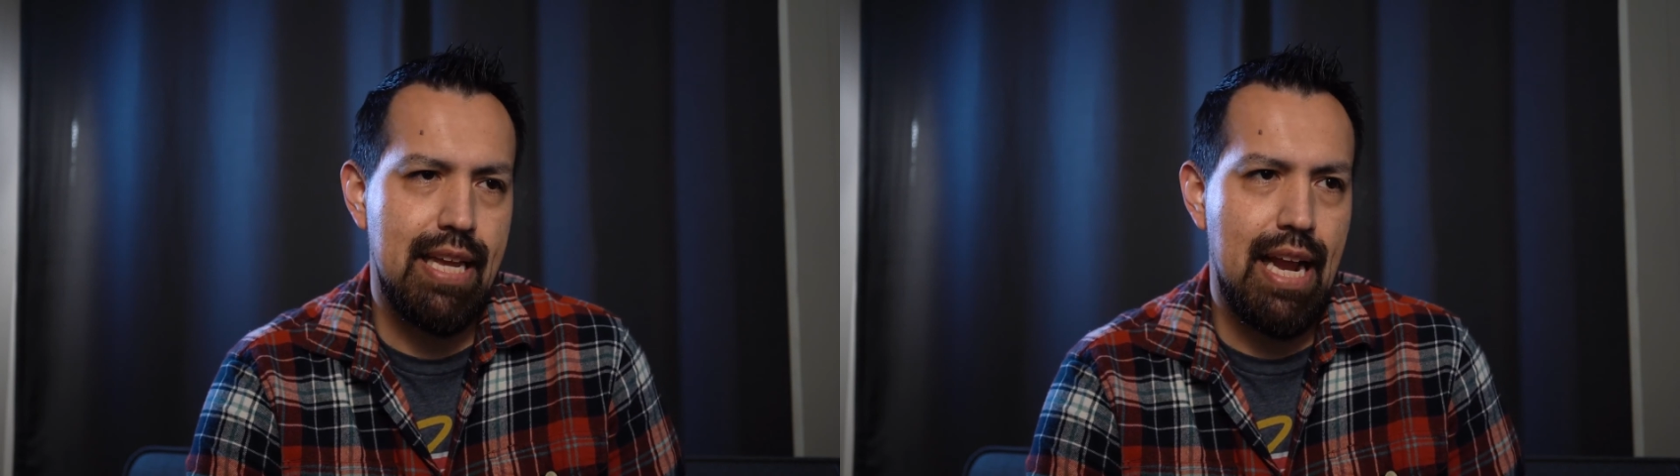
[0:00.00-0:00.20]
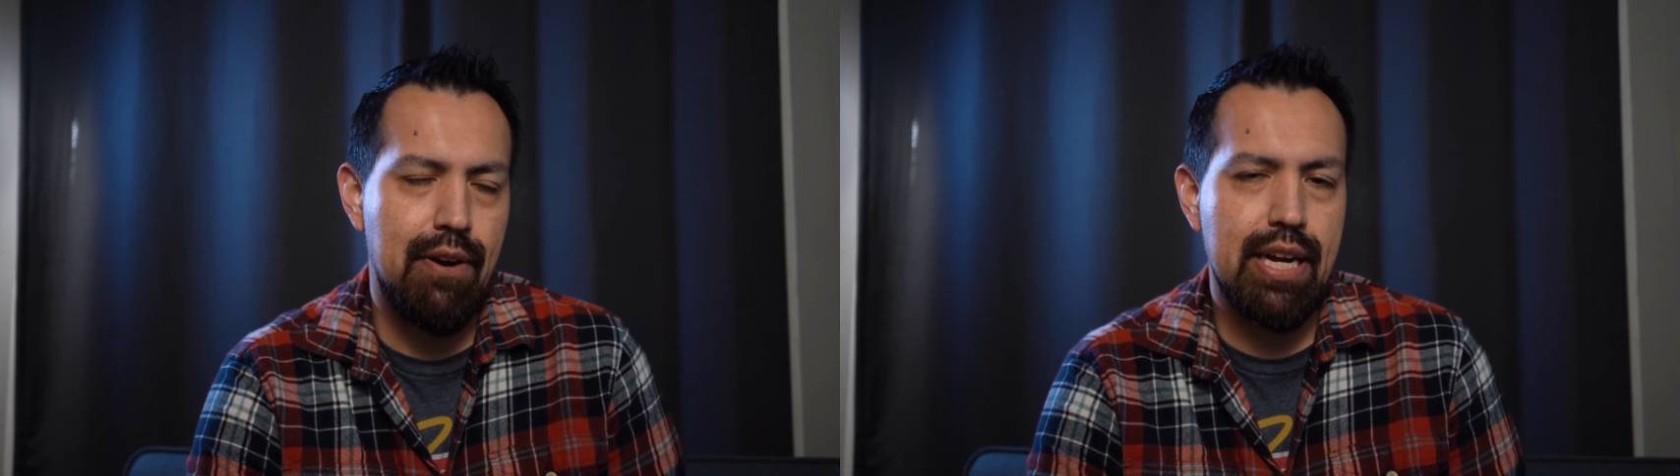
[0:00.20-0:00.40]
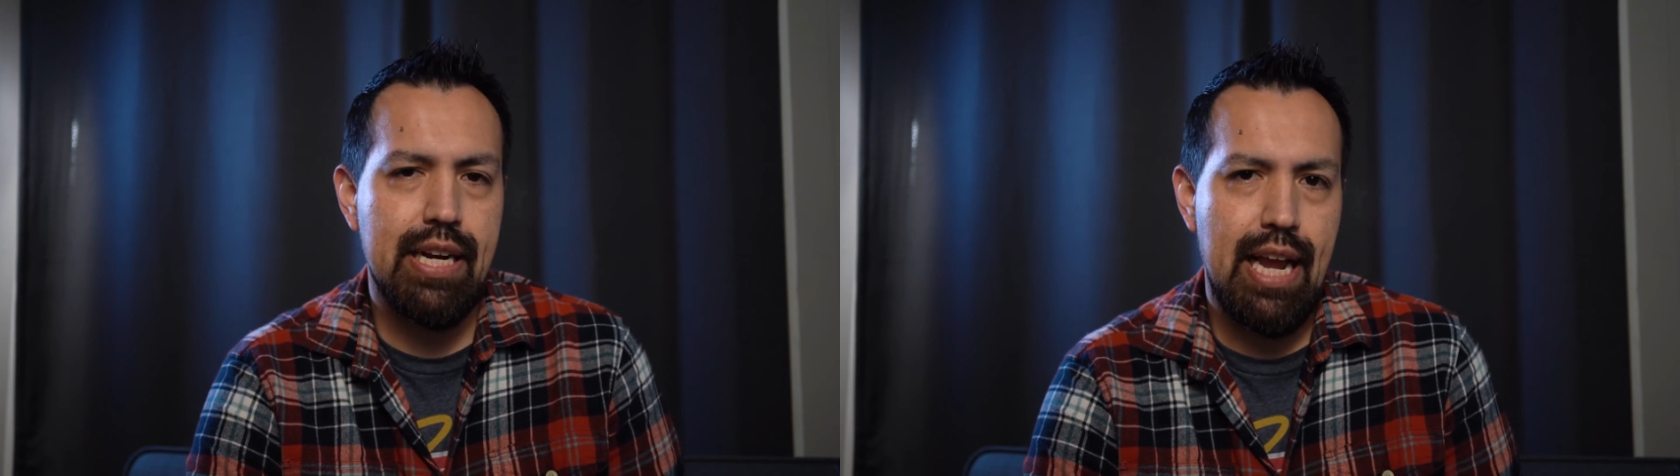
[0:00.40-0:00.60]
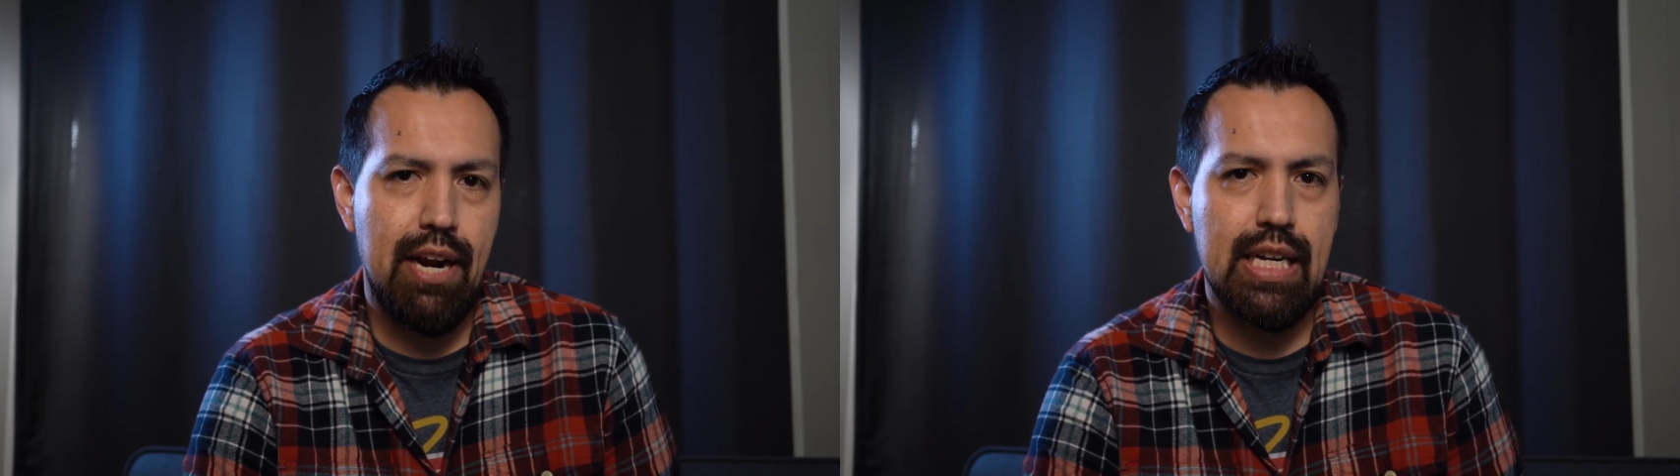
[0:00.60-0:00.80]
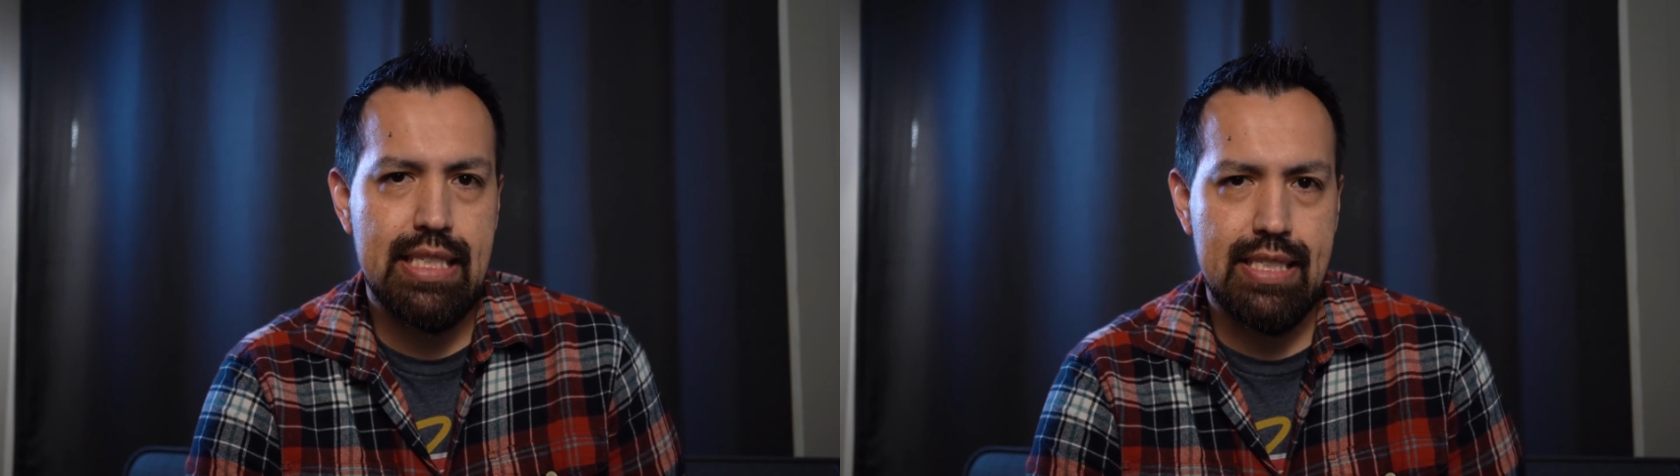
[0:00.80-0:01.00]
area to
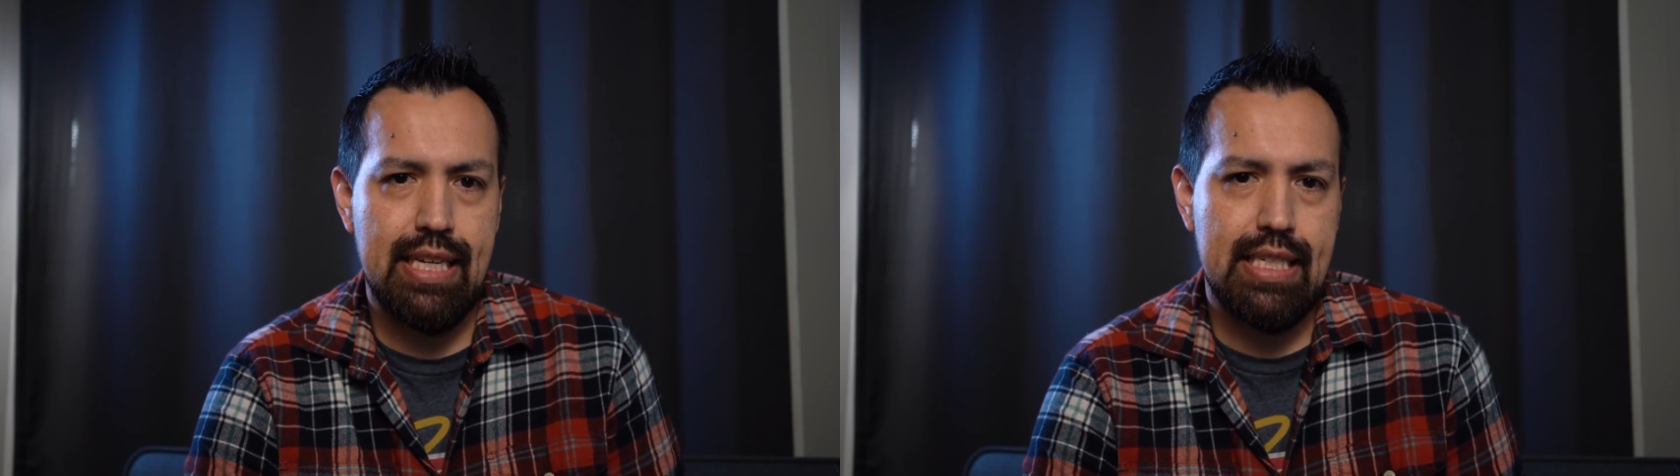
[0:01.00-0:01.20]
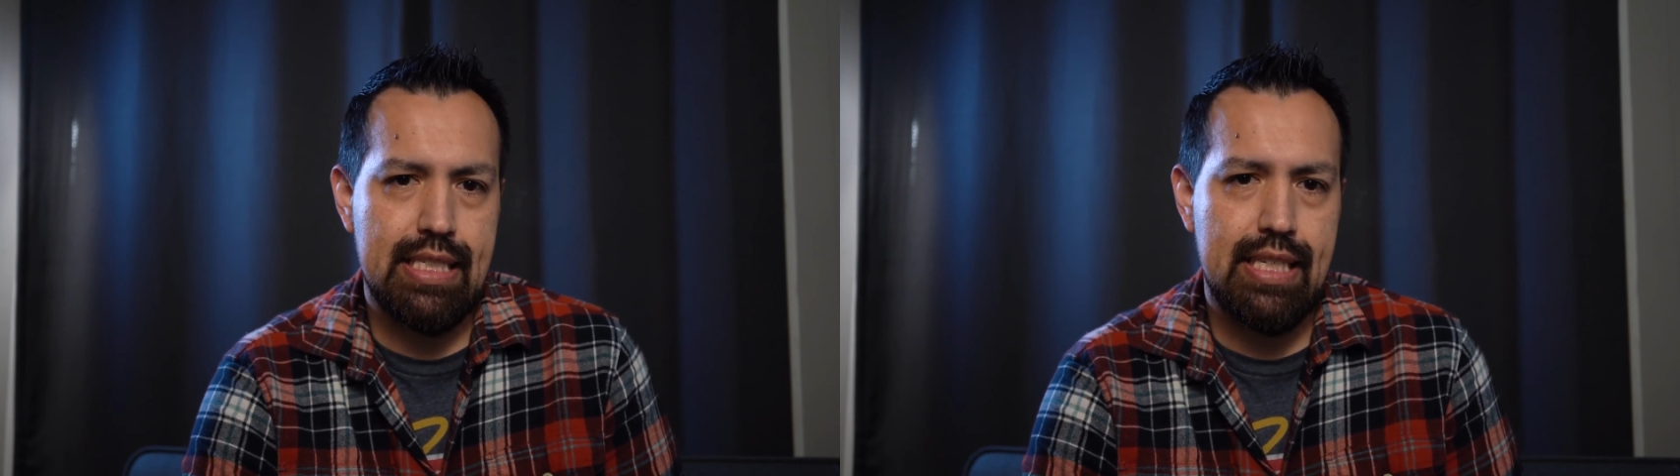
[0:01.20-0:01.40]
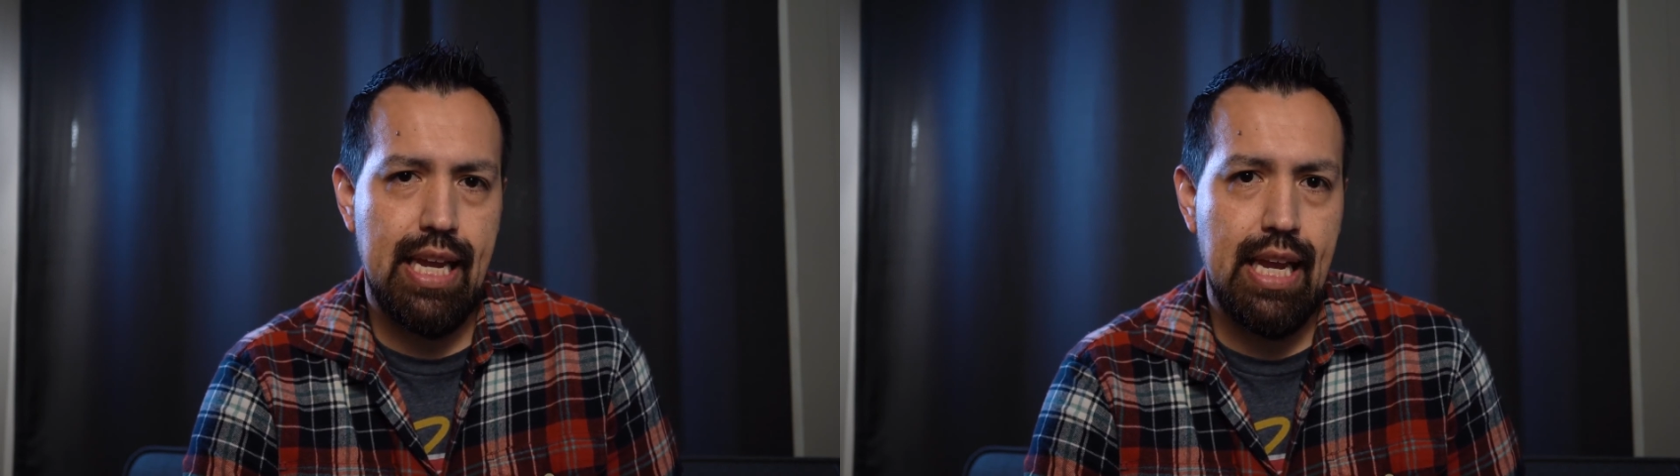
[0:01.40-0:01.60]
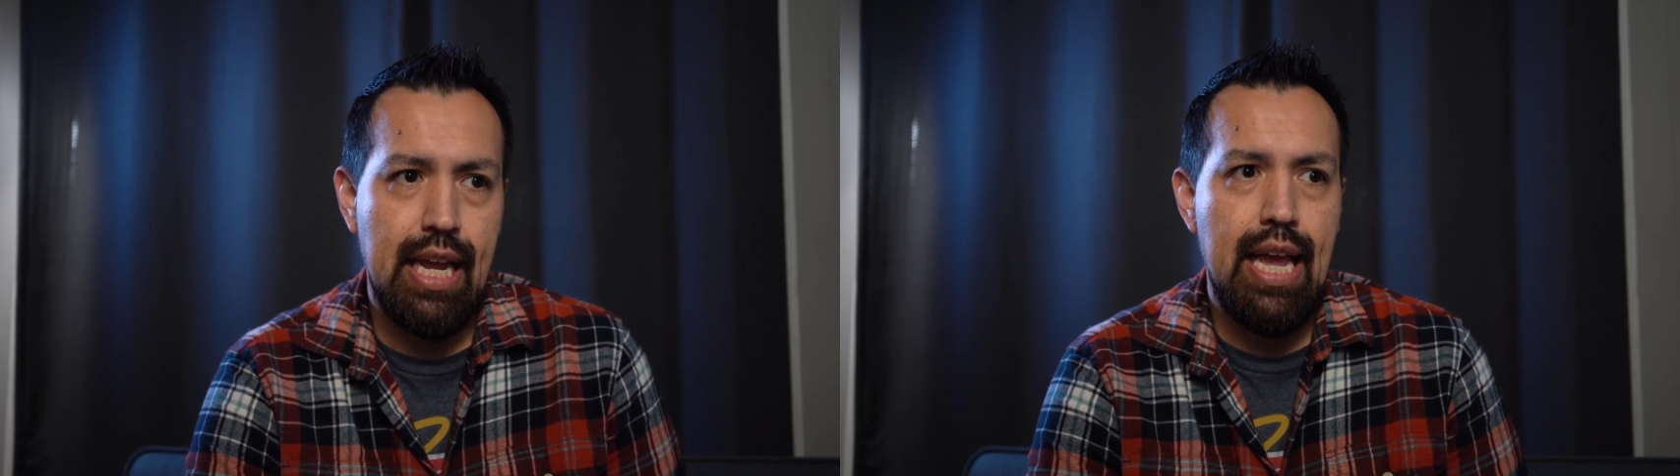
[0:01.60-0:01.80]
area, state to state.